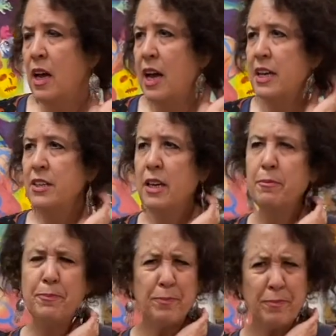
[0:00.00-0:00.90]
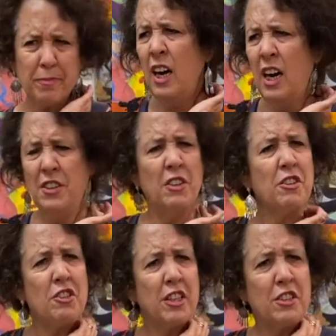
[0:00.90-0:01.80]
And um, I don't
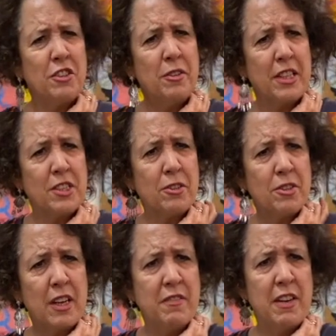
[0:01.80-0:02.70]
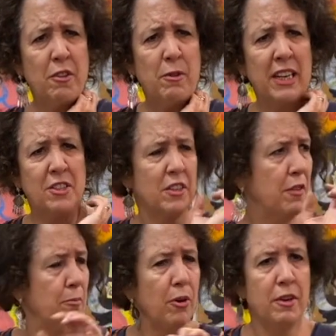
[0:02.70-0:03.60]
usually do this because I've never really sort of
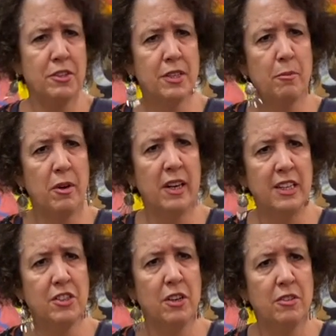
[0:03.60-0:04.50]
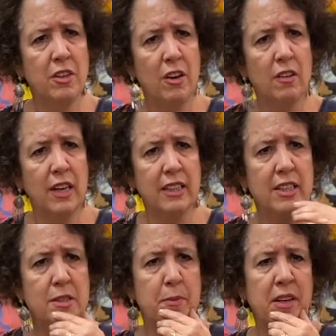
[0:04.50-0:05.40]
approached someone I don't know like
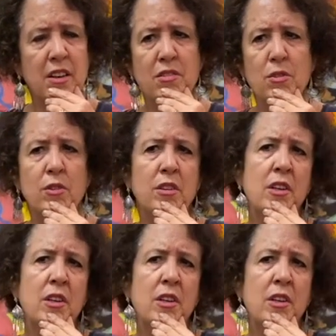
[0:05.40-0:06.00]
this, but I thought